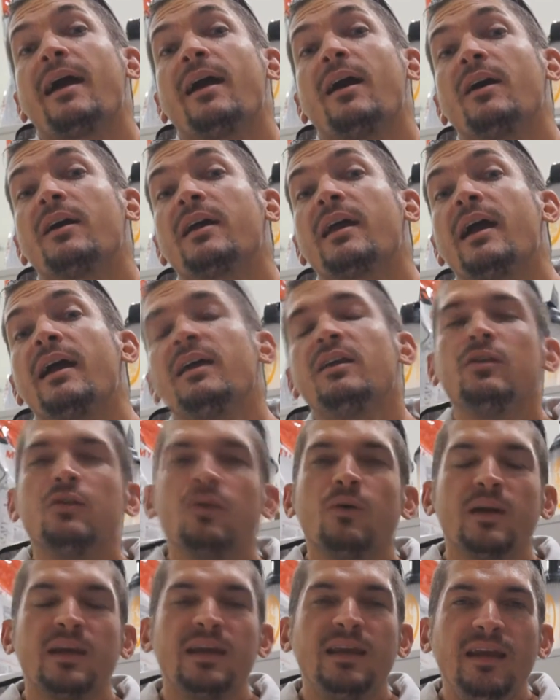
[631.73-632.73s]
Okay, you
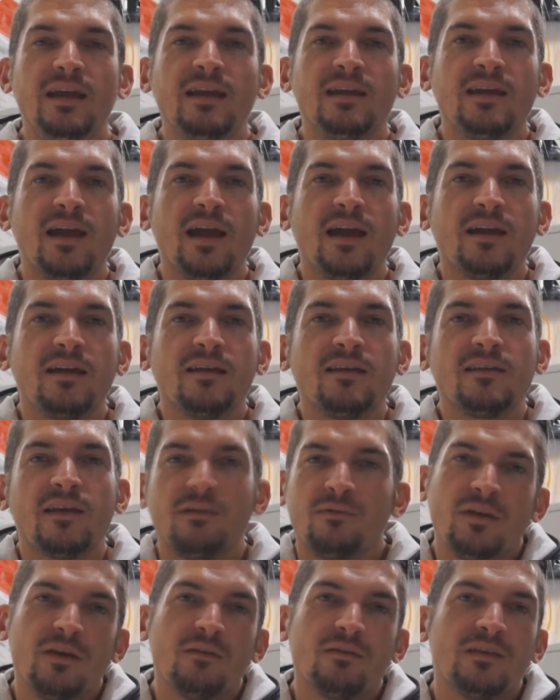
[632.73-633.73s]
know what a yin yang is?
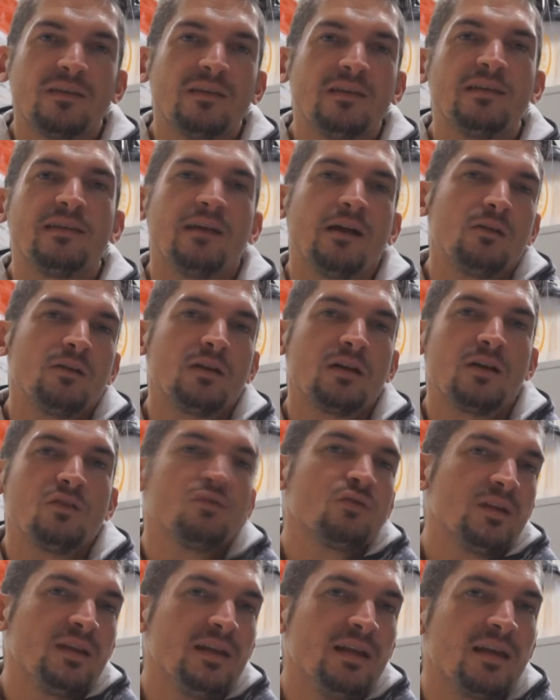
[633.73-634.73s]
Have you ever seen Town and
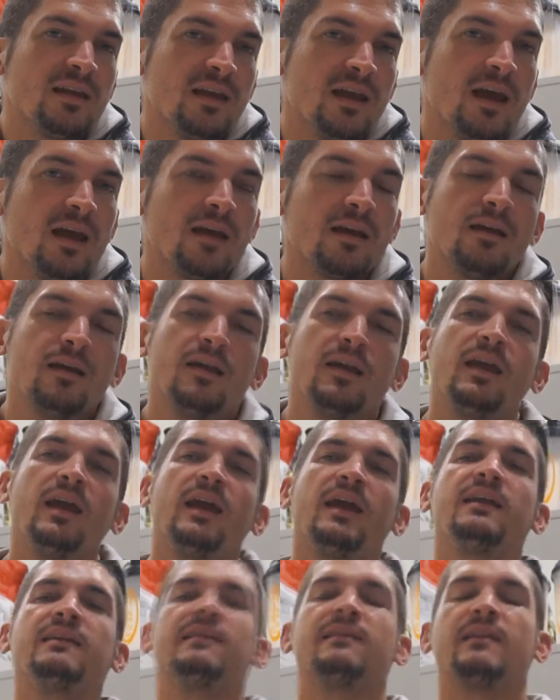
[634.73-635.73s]
Country yin yang?
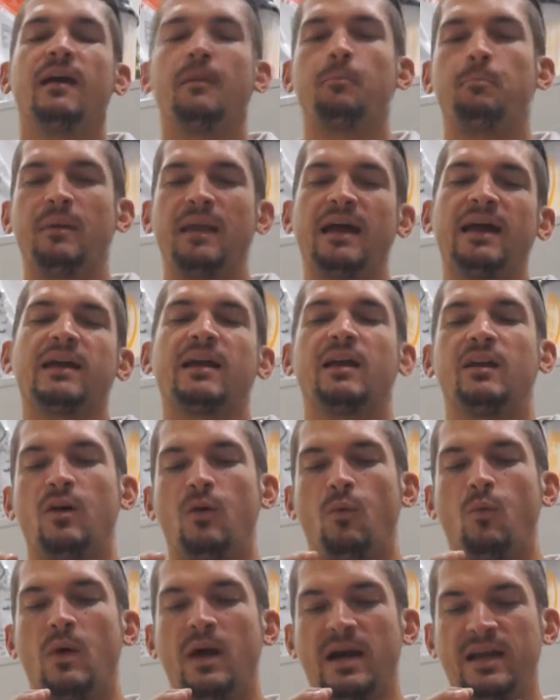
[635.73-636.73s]
It's a black and
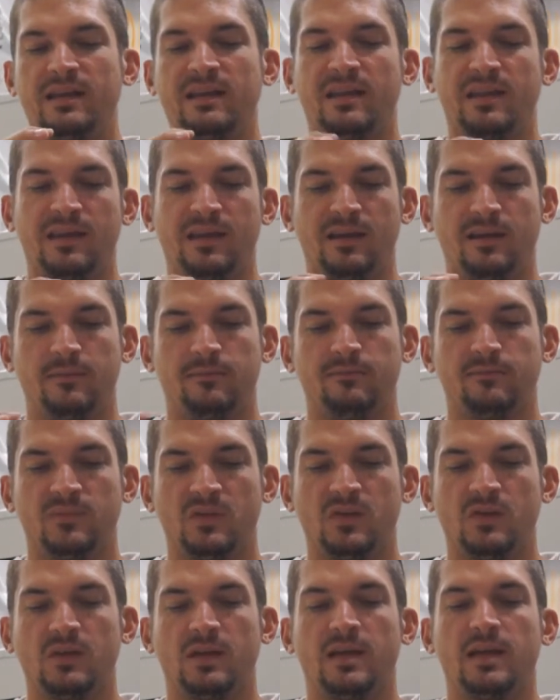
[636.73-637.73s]
a white thing
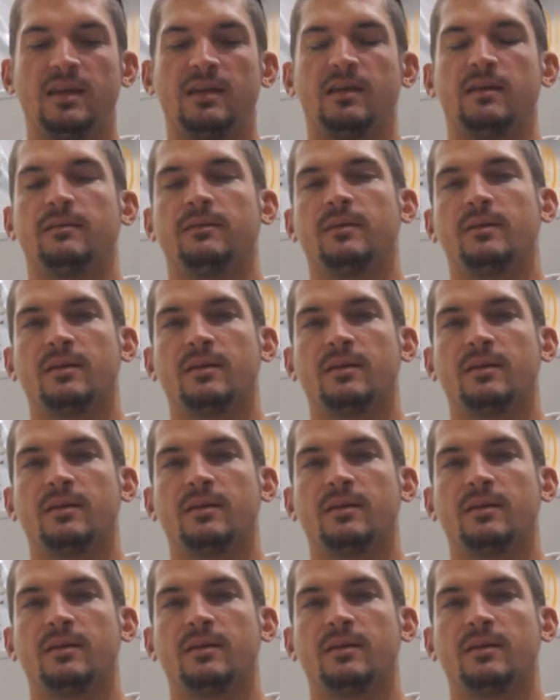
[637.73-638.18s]
together.